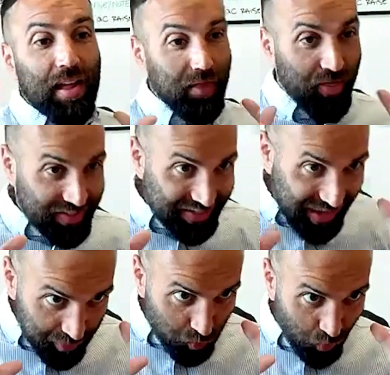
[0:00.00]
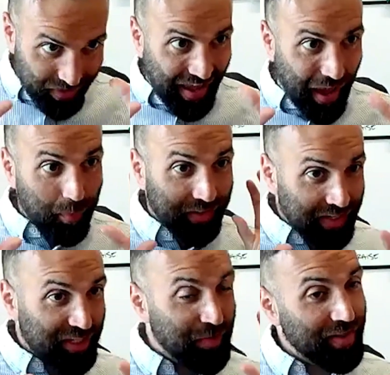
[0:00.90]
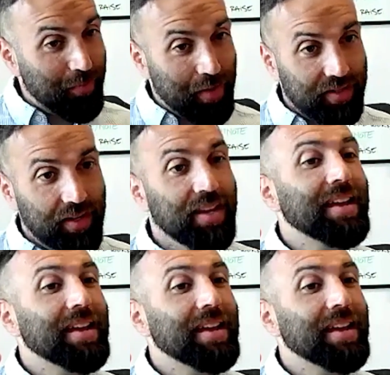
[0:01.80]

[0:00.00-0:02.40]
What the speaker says: this is how much working capital needs to be in the business.